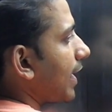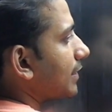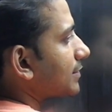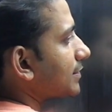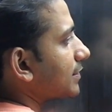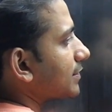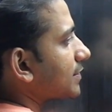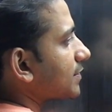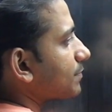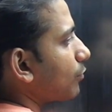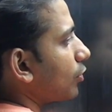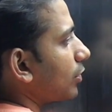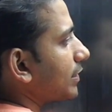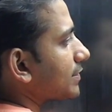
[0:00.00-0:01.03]
has the
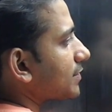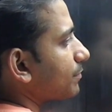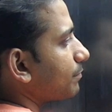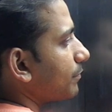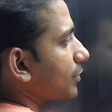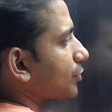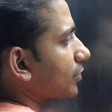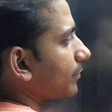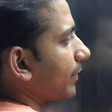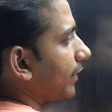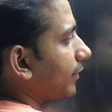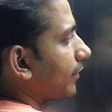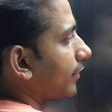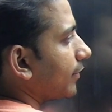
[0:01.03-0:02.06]
smallest
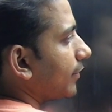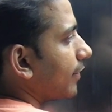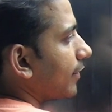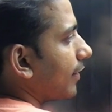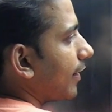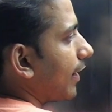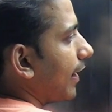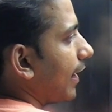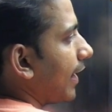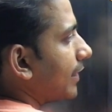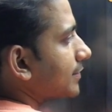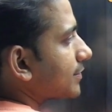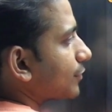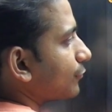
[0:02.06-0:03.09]
measurement
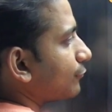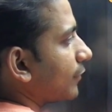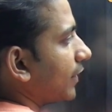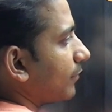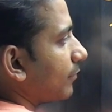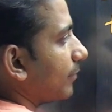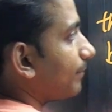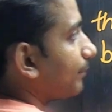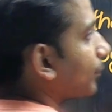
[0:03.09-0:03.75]
as 1 mm.